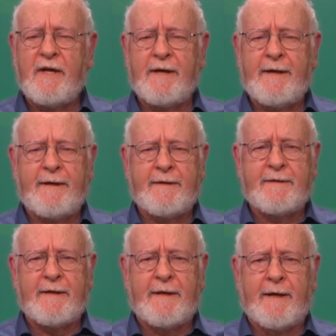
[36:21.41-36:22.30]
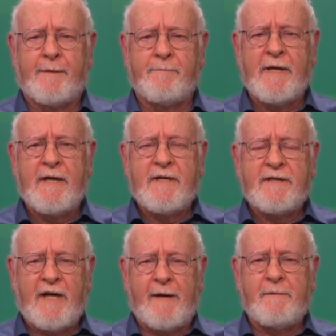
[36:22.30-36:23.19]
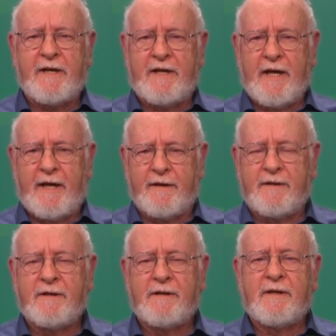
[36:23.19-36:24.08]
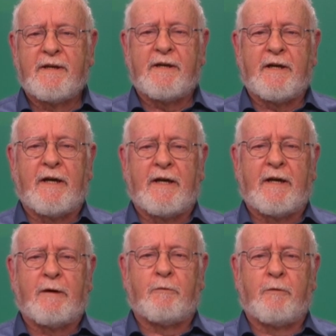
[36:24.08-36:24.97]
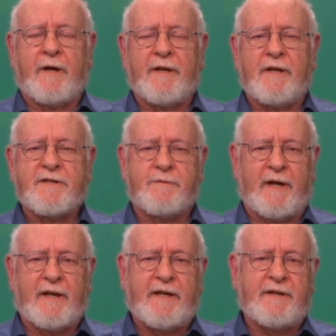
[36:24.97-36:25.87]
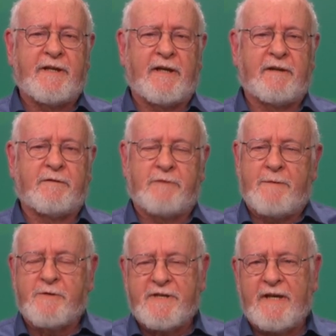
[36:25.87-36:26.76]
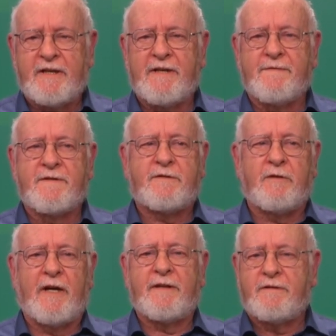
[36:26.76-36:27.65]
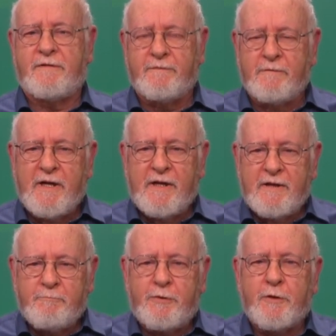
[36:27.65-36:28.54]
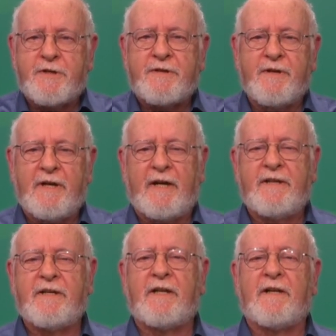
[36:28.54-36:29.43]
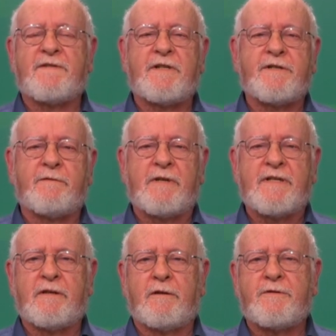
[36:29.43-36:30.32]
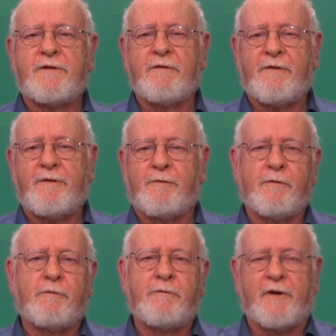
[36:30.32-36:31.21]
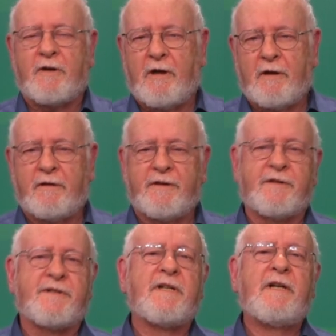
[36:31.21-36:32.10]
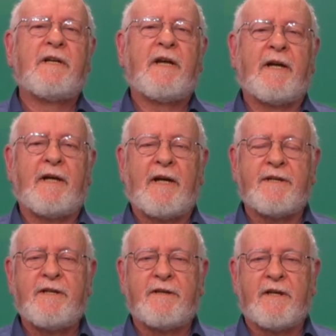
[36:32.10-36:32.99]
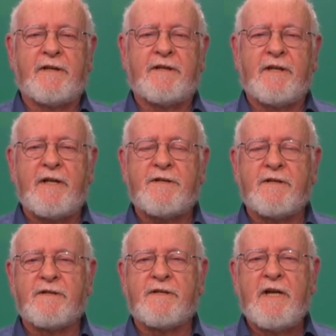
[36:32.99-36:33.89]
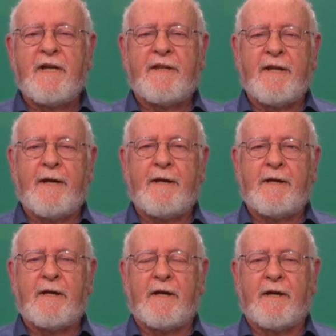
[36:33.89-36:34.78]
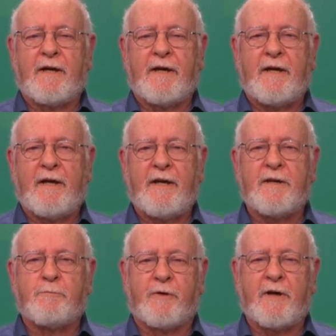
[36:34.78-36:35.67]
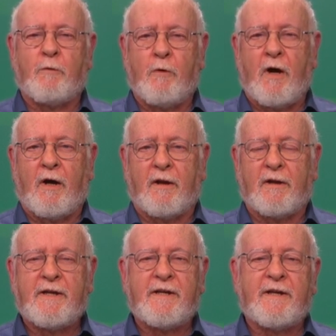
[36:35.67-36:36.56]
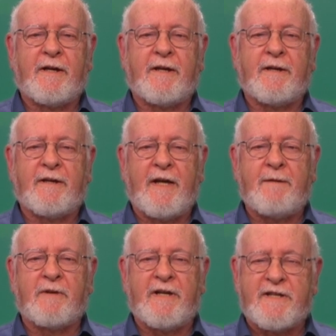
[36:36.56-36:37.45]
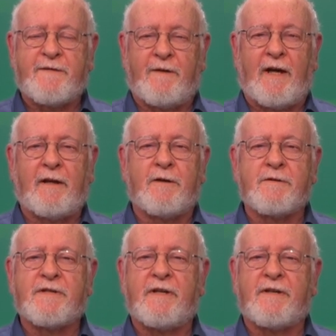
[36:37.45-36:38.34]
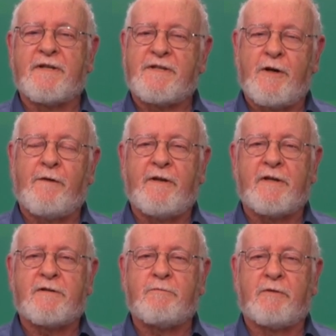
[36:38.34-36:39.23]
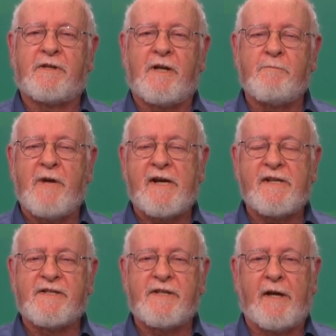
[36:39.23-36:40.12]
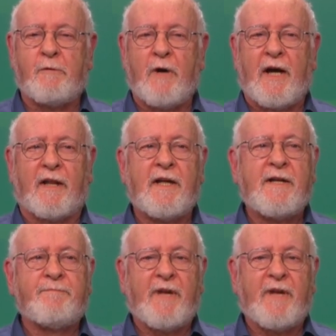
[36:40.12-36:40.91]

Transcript: And time and again, when Israeli representatives tried to push the idea of such a resolution through the corridors at the United Nations, they hit a brick wall, namely as follows. The Soviets would come back and say, well,